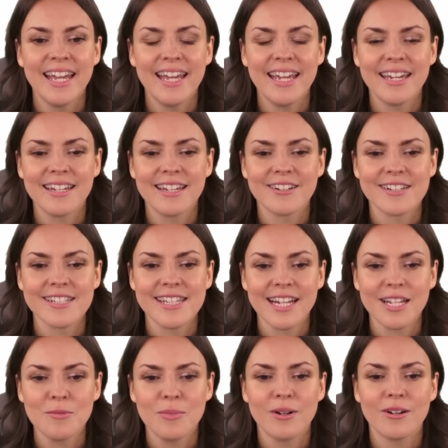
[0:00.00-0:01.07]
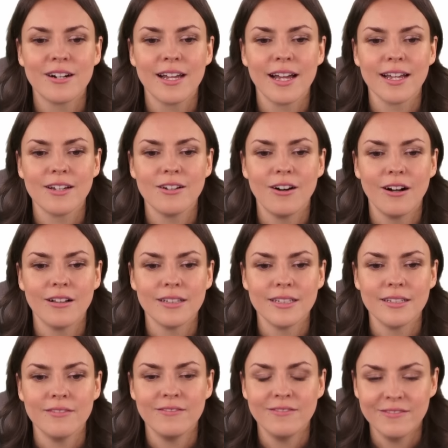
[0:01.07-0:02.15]
And our second part, I call
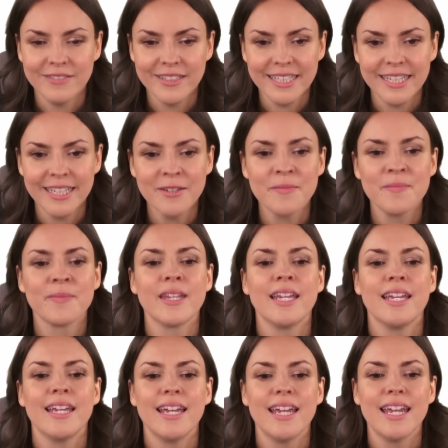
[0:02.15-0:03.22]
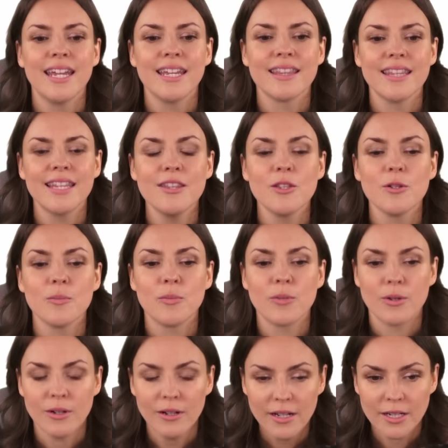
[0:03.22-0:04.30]
it v. And then the
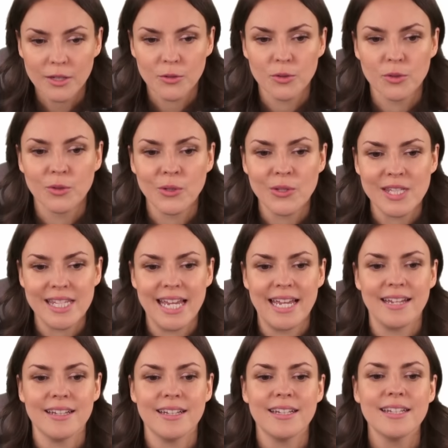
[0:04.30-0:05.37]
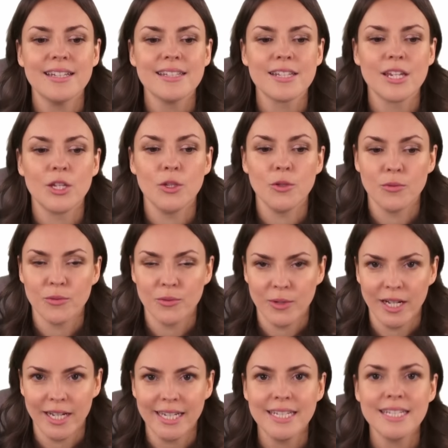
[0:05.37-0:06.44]
product rule says you
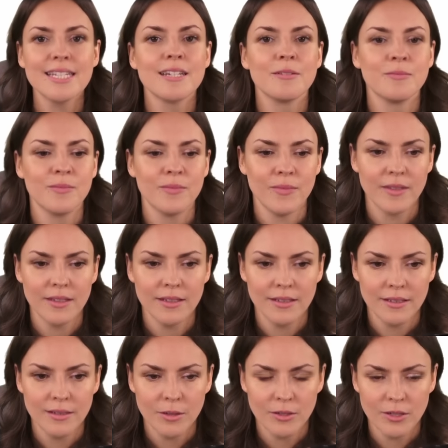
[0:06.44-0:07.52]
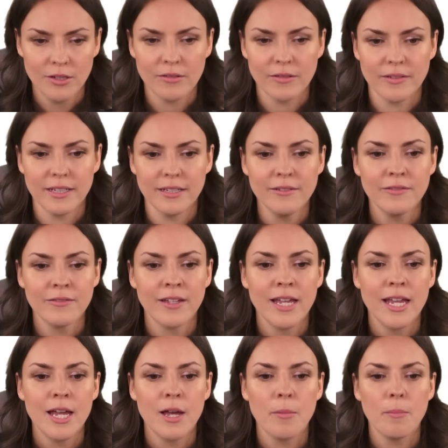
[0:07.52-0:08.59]
find the derivative
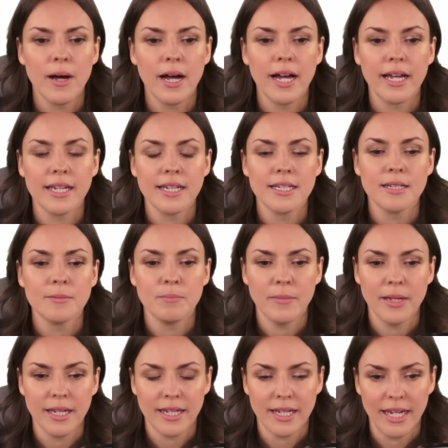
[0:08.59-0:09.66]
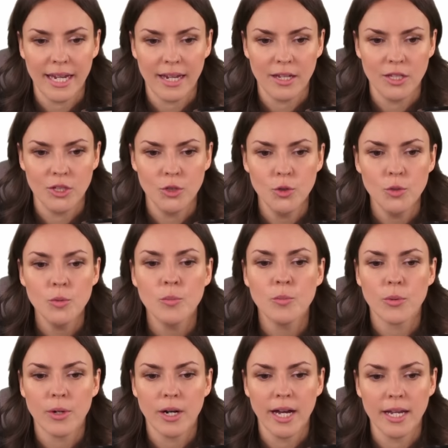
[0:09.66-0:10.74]
by making u
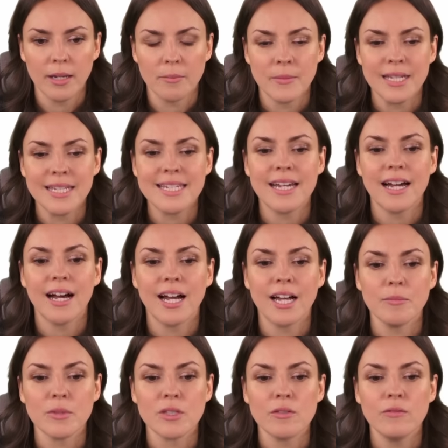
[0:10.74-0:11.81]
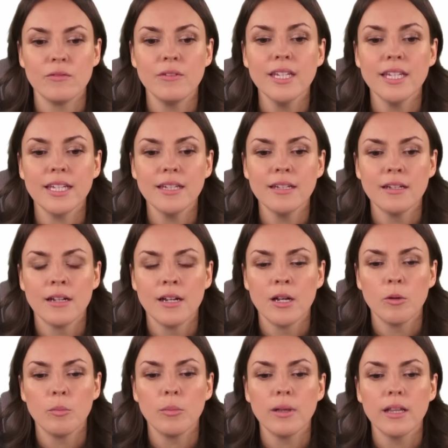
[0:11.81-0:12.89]
prime times v
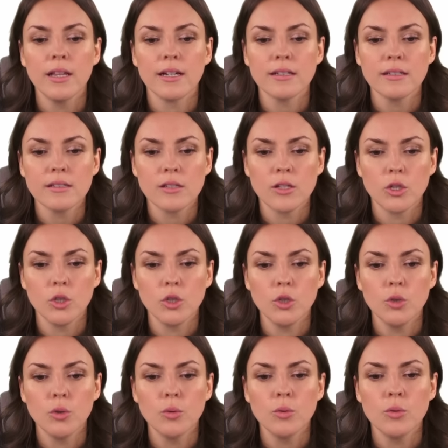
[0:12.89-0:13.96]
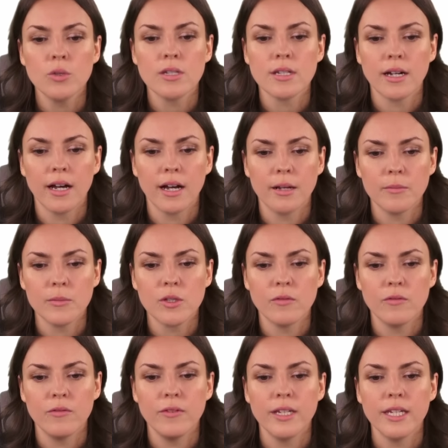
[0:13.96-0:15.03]
plus u times
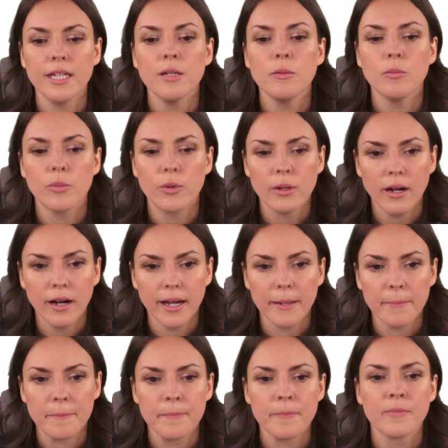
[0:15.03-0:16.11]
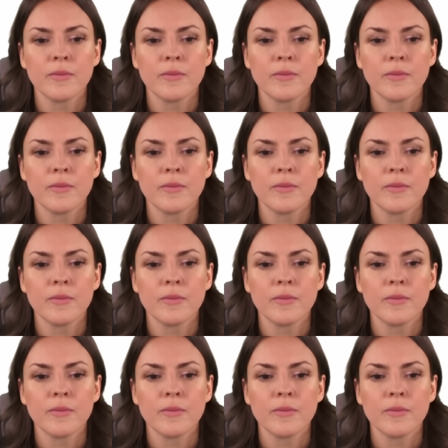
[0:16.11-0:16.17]
v prime.